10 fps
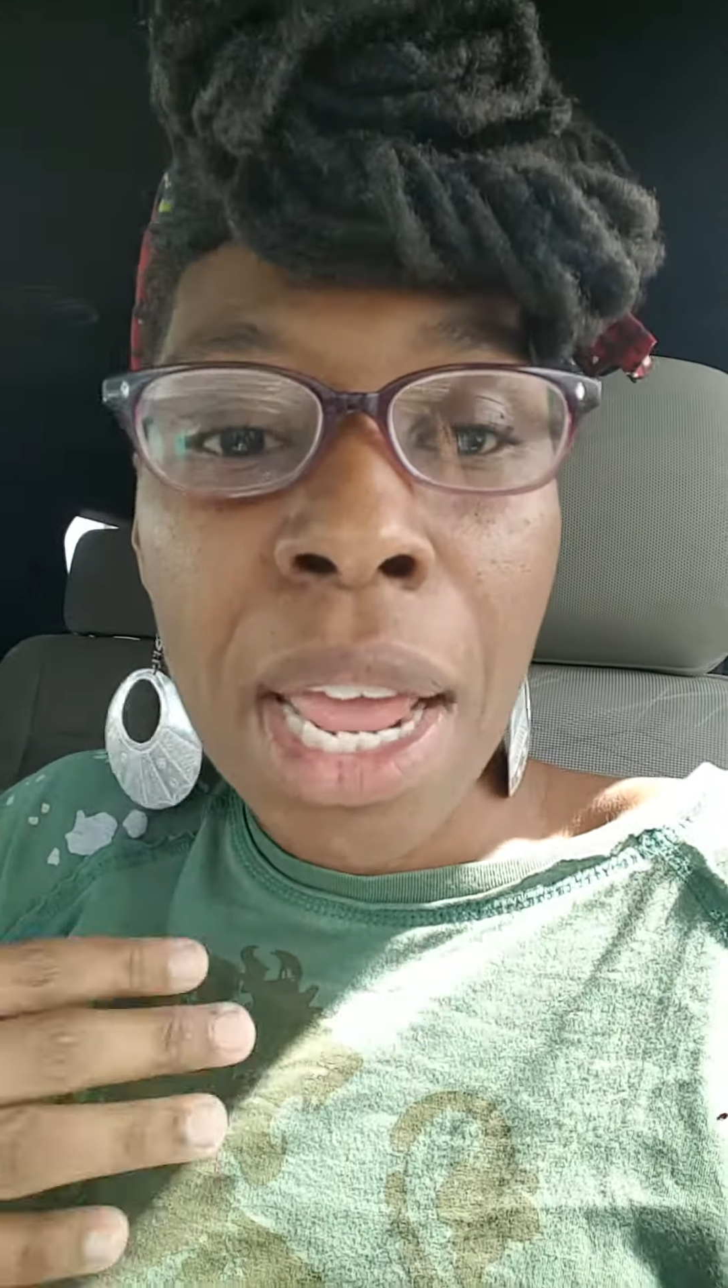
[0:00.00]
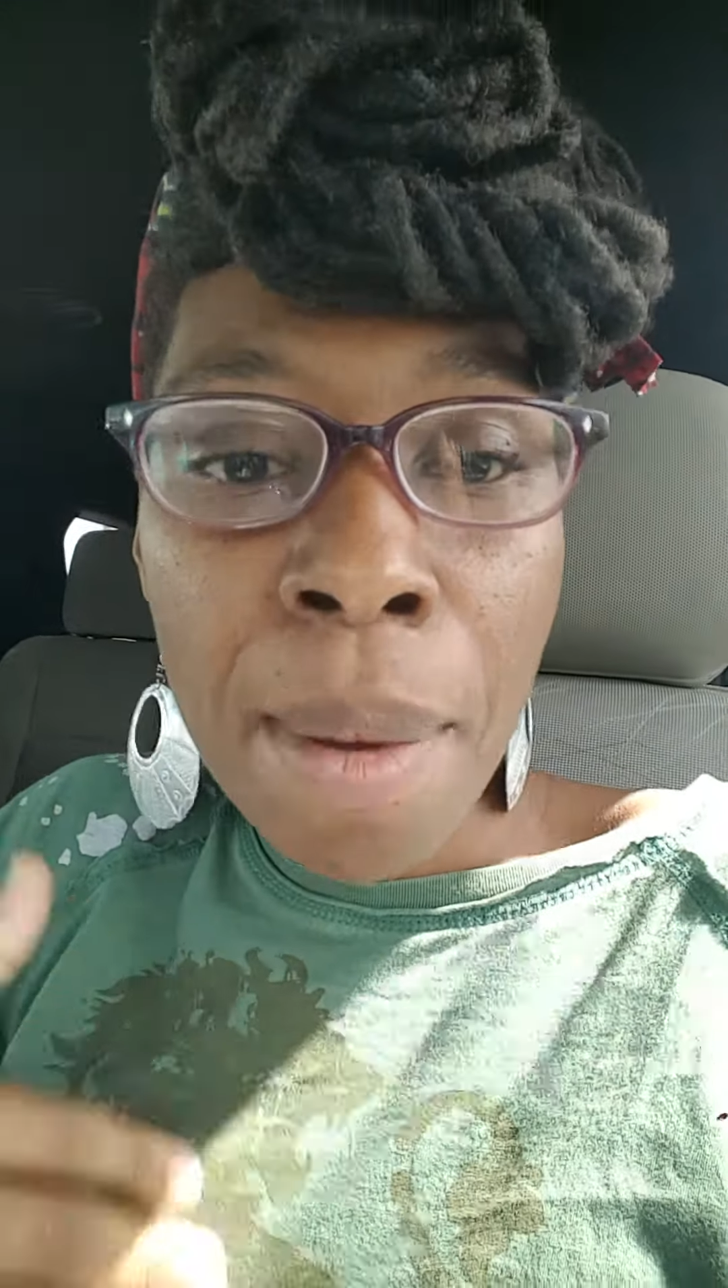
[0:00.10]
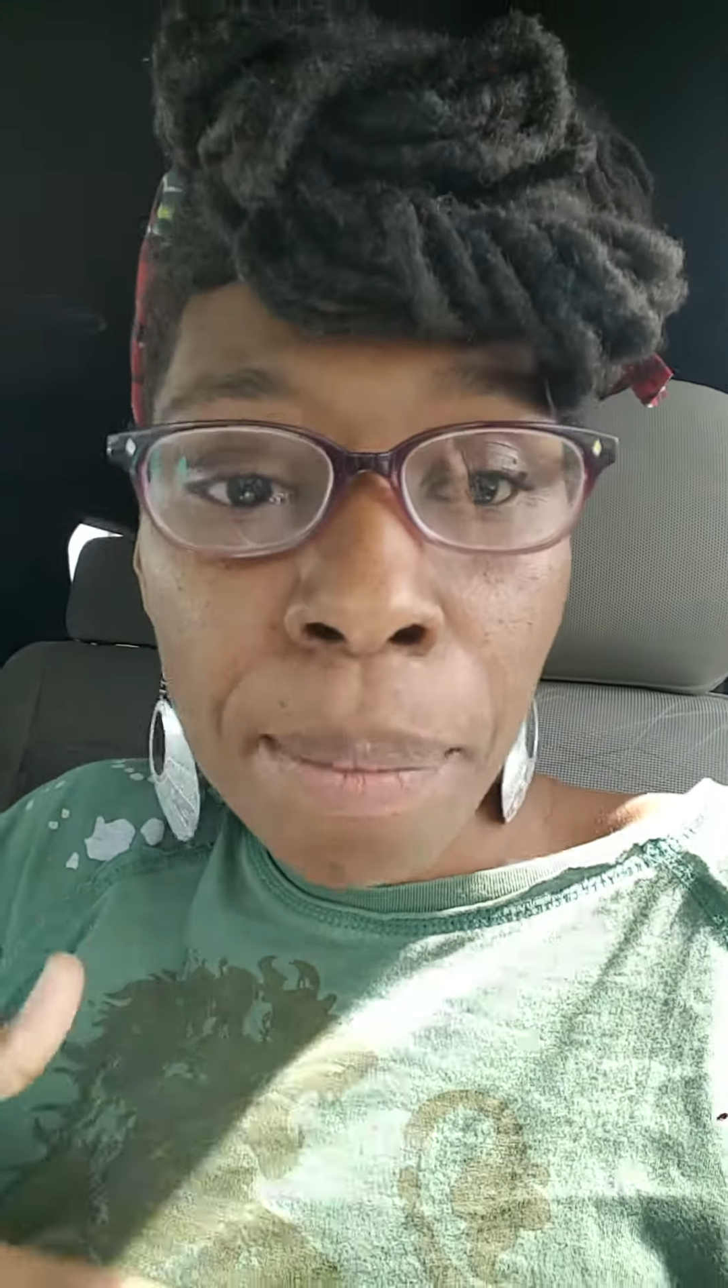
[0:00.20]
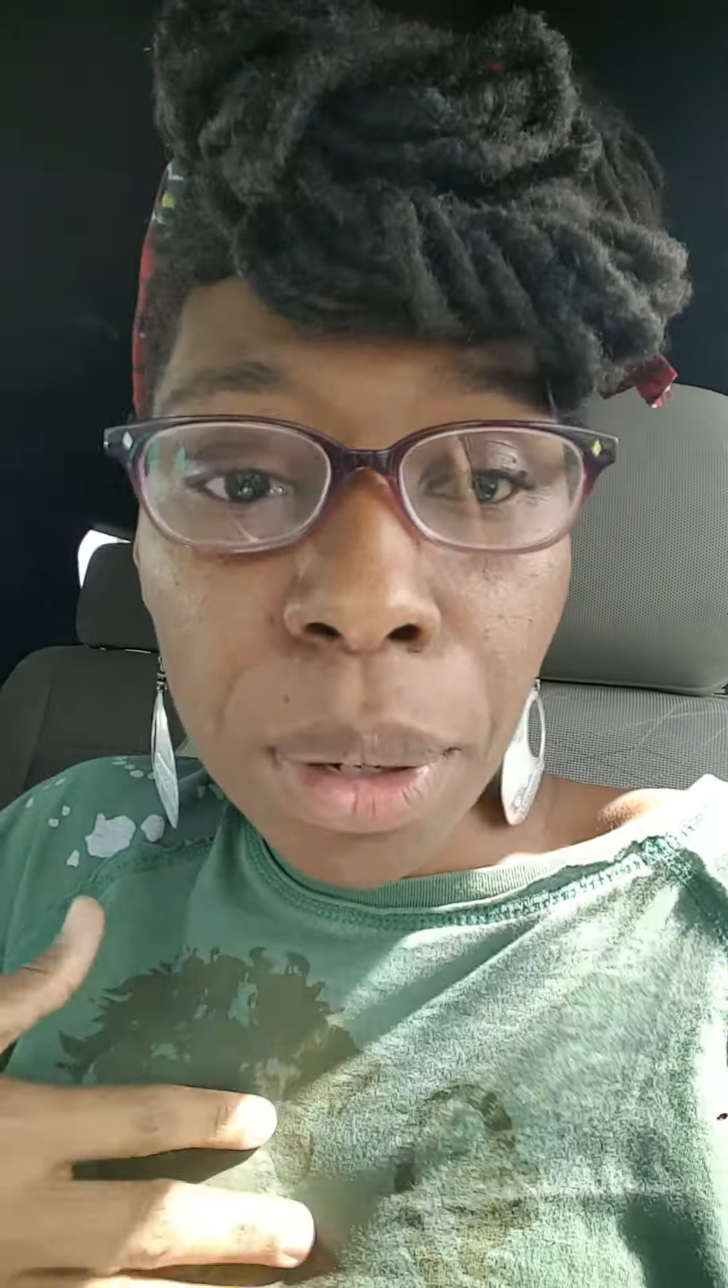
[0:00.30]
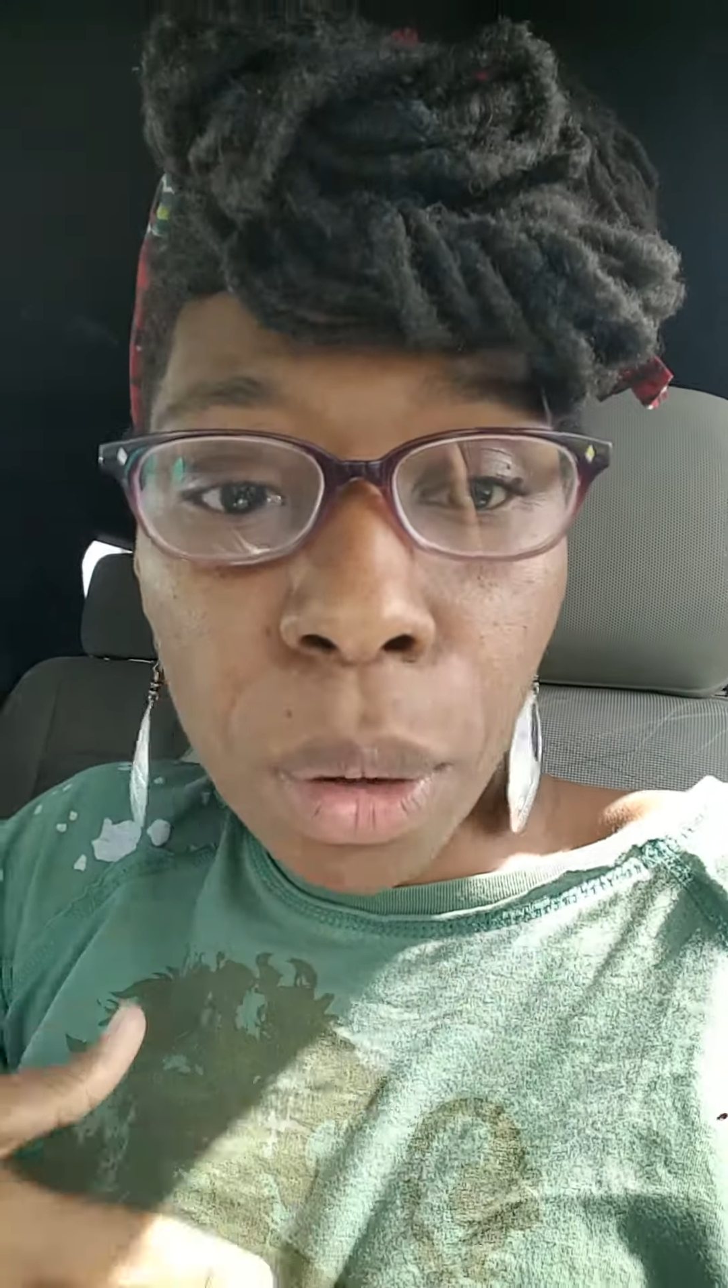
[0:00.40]

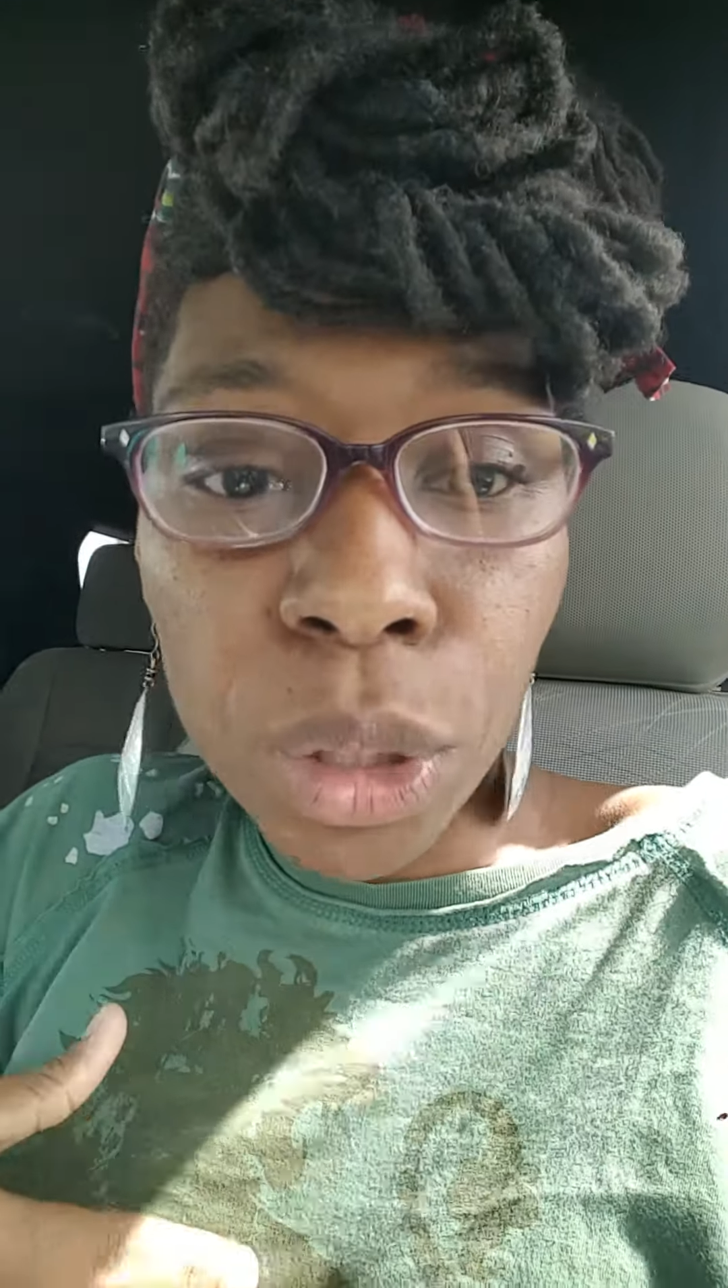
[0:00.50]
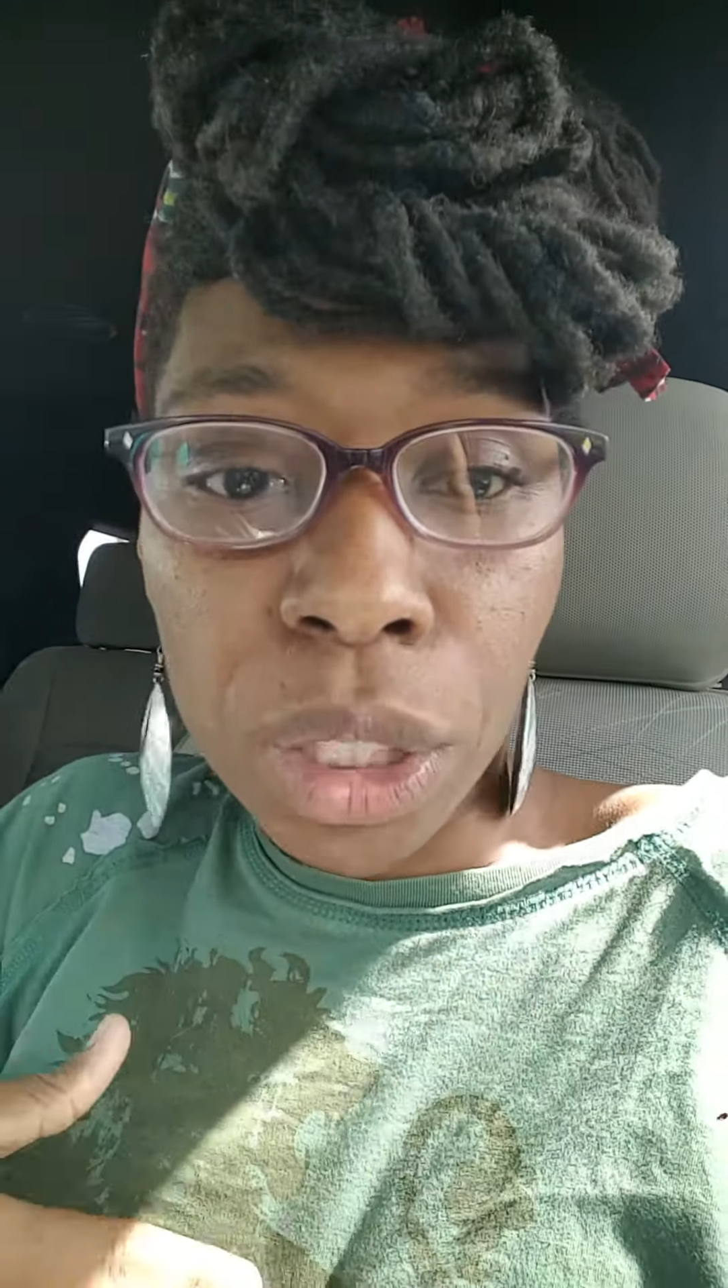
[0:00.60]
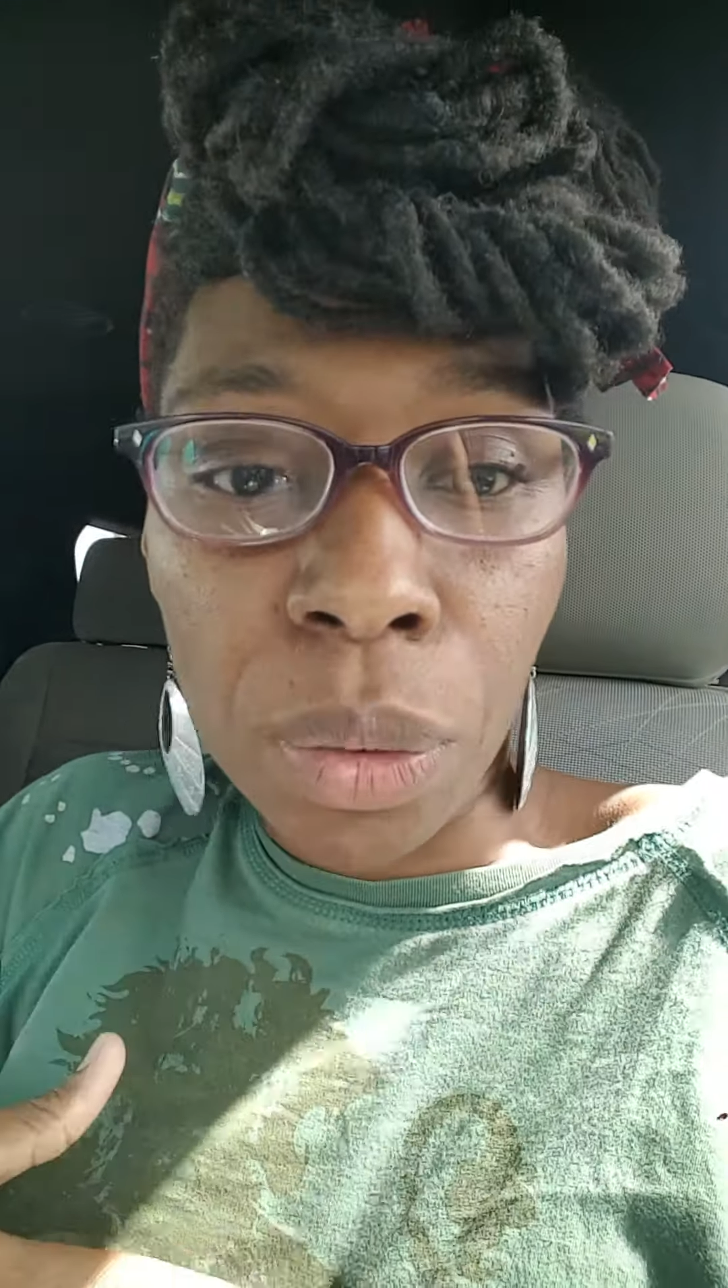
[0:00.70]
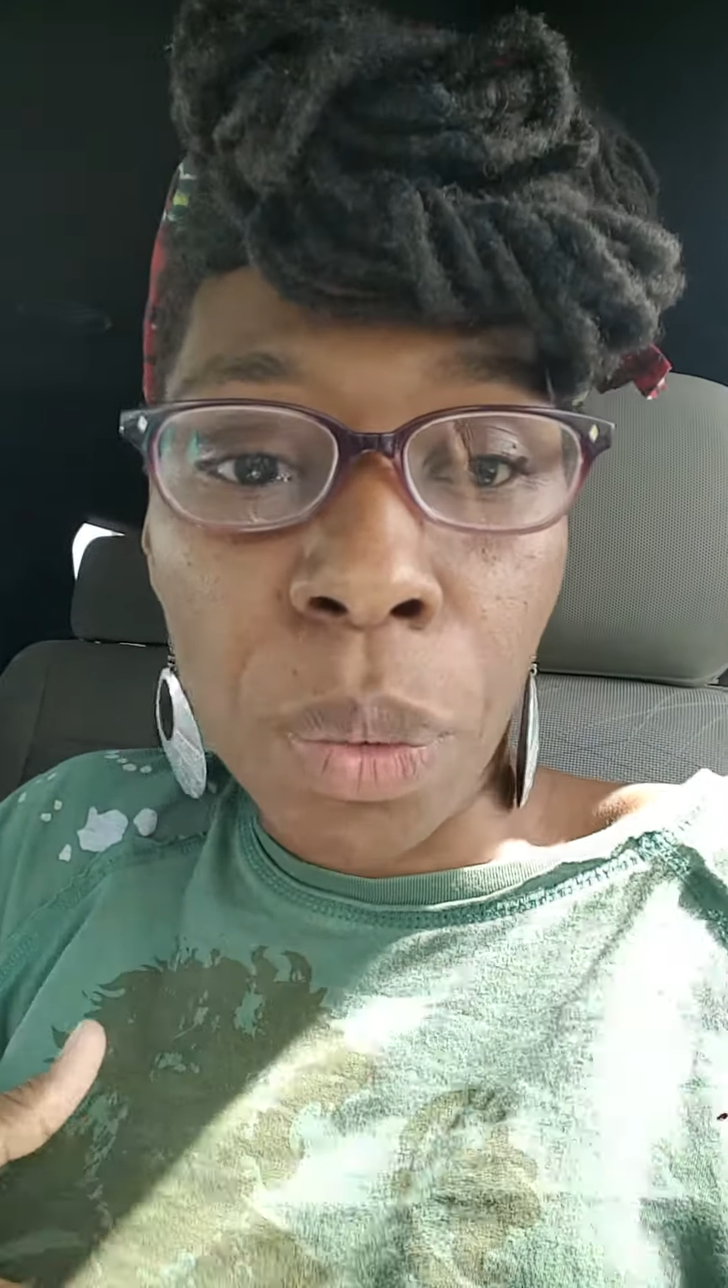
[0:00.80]
implosion